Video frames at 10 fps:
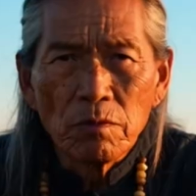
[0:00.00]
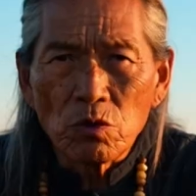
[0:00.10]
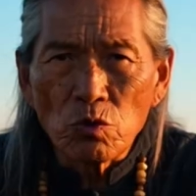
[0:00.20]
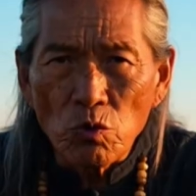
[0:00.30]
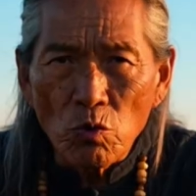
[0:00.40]

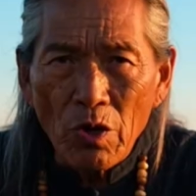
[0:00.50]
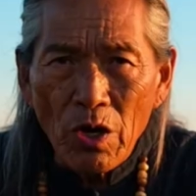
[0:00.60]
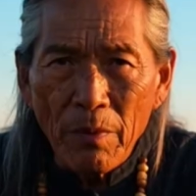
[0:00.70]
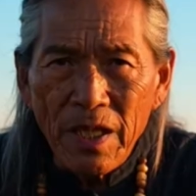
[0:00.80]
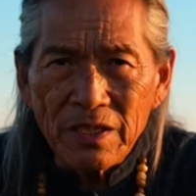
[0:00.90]
The steered
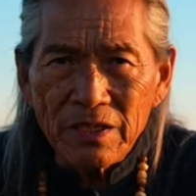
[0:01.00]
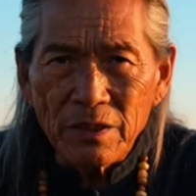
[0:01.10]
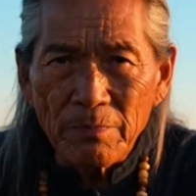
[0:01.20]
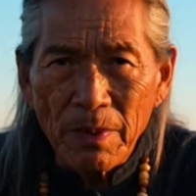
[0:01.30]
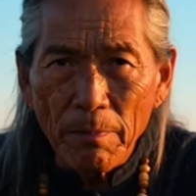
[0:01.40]
record matches
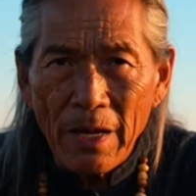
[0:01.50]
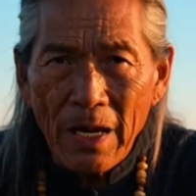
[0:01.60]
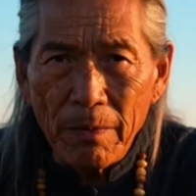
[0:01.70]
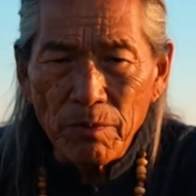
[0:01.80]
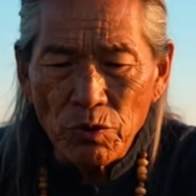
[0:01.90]
the
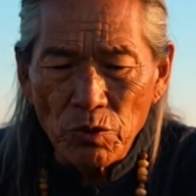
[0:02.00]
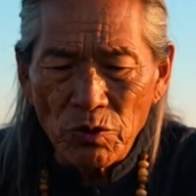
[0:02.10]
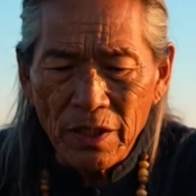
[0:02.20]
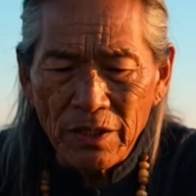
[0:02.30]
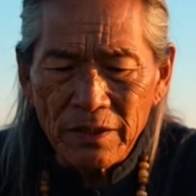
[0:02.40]
BIPM
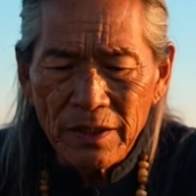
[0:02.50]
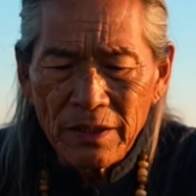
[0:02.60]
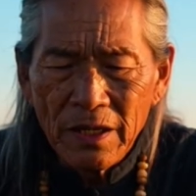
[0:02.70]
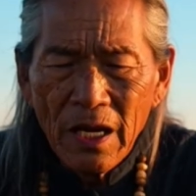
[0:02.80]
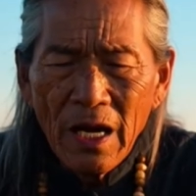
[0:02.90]
circular T.
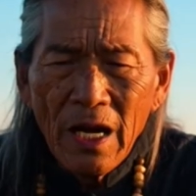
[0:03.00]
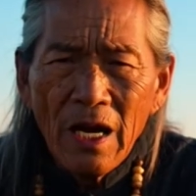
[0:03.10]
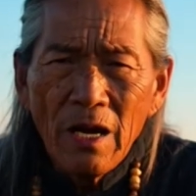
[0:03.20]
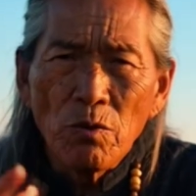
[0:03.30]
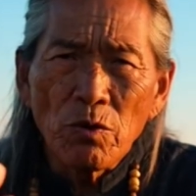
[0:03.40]

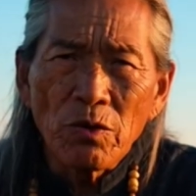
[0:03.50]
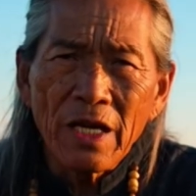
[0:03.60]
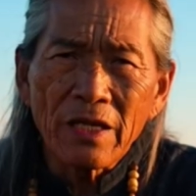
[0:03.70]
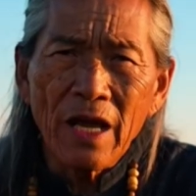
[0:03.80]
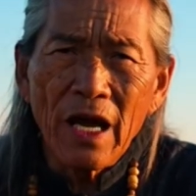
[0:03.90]
The
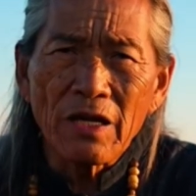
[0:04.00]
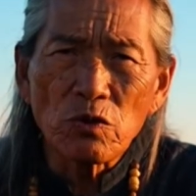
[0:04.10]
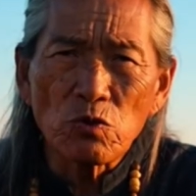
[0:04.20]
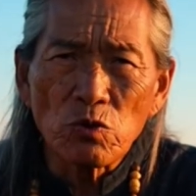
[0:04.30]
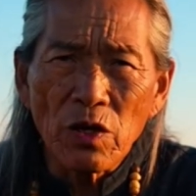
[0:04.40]
ACE logs
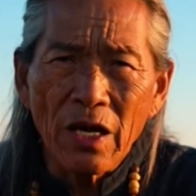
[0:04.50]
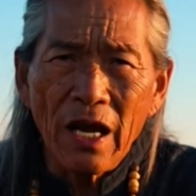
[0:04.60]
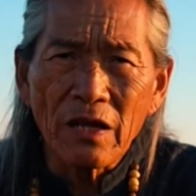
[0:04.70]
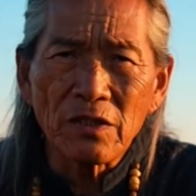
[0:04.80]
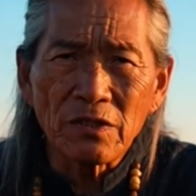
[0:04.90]
show the
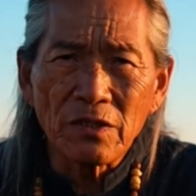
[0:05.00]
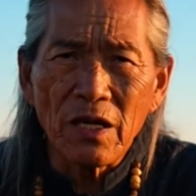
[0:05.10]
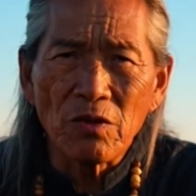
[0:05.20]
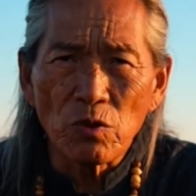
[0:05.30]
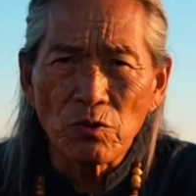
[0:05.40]
calendar
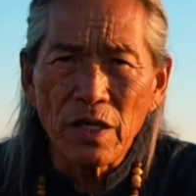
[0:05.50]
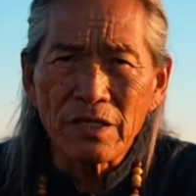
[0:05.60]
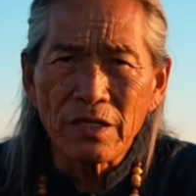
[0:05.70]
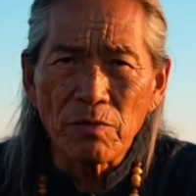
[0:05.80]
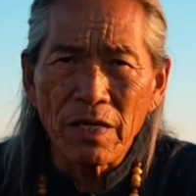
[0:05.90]
skeldors that
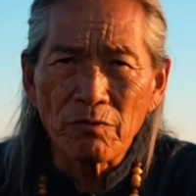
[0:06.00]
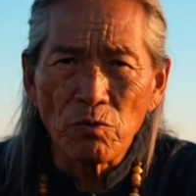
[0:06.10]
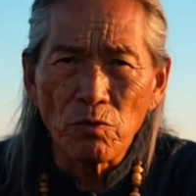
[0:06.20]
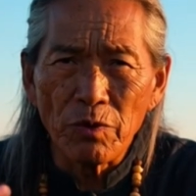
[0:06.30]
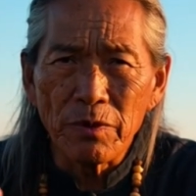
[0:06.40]
supernatural
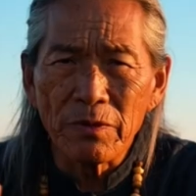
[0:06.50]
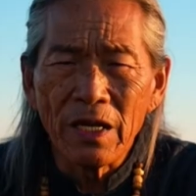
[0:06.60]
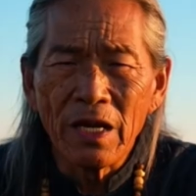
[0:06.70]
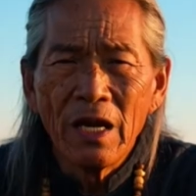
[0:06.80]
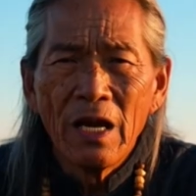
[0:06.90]
wonder.
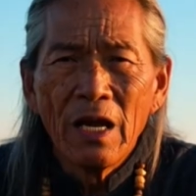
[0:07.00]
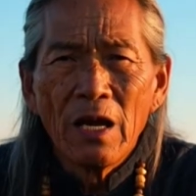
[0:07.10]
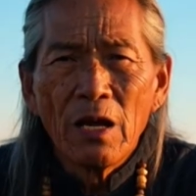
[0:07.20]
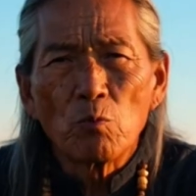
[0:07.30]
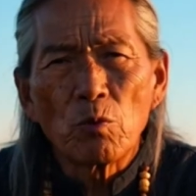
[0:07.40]

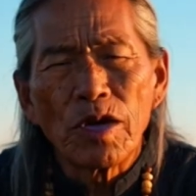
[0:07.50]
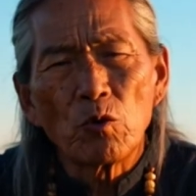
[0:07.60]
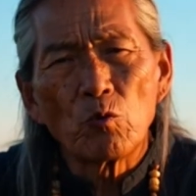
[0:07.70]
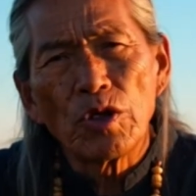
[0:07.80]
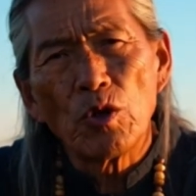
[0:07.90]
The whack
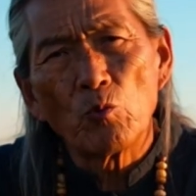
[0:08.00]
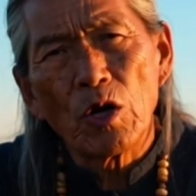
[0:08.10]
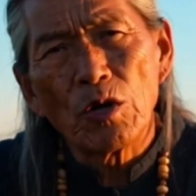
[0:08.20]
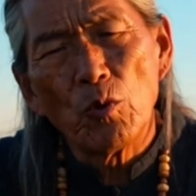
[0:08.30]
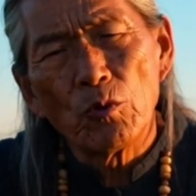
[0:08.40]
noise
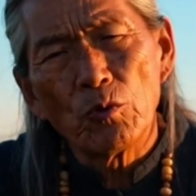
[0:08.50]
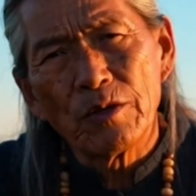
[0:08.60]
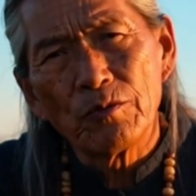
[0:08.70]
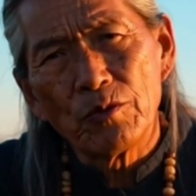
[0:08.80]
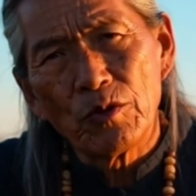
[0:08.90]
straw course
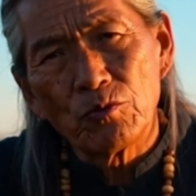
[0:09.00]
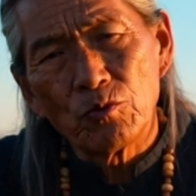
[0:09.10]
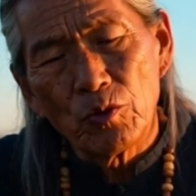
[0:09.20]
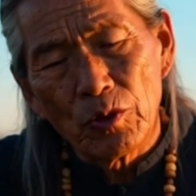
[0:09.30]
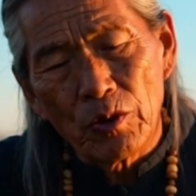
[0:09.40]
of a
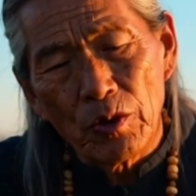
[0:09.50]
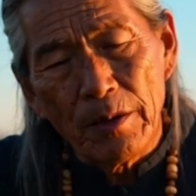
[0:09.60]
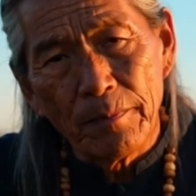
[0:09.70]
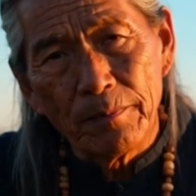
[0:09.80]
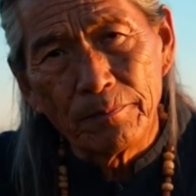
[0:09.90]
brutal lunar gather.